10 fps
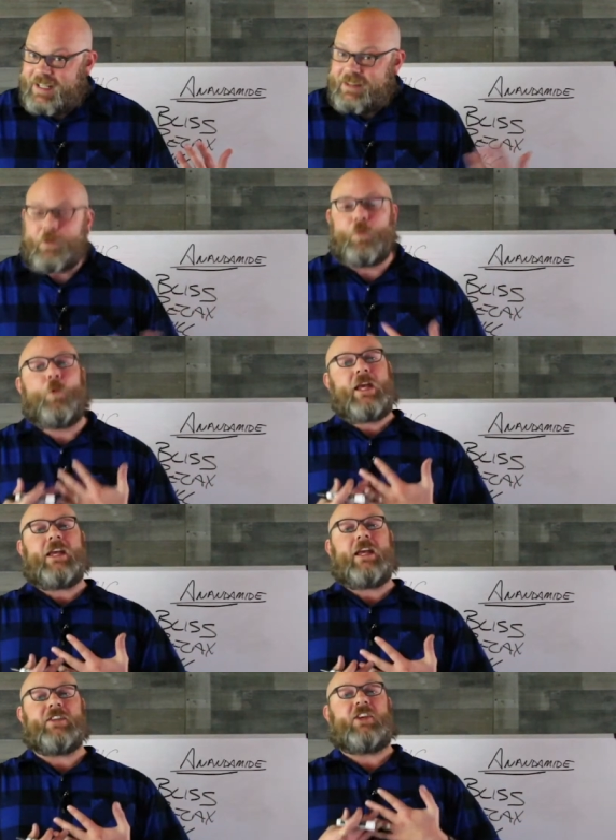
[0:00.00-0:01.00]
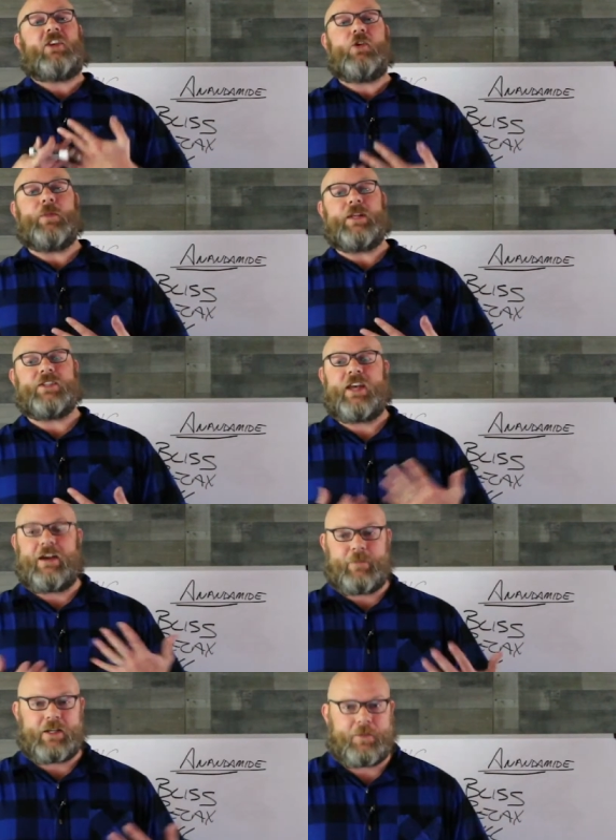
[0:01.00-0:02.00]
That we as humans
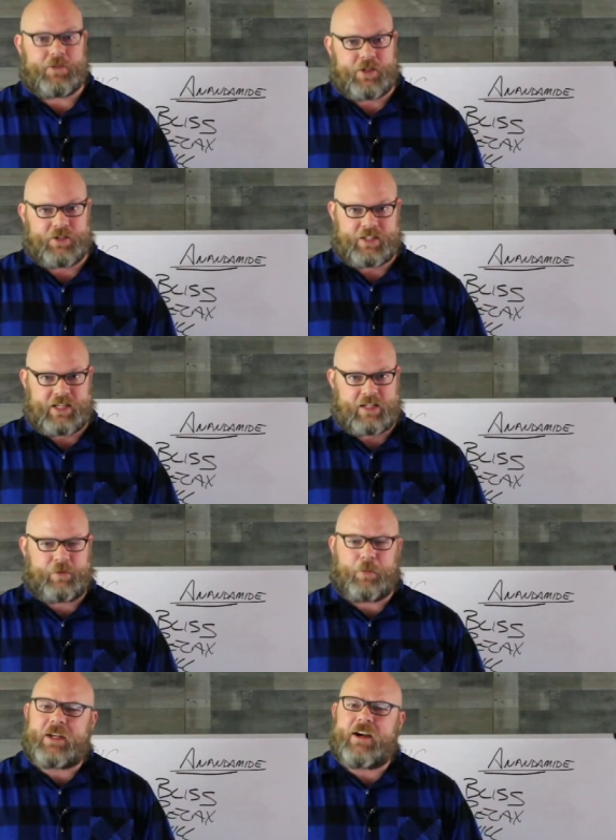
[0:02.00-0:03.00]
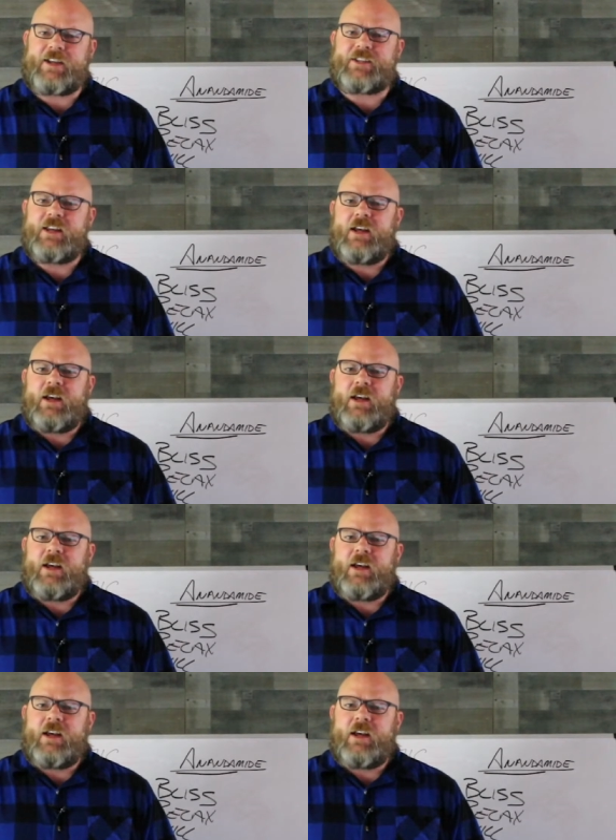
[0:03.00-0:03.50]
have become so successful because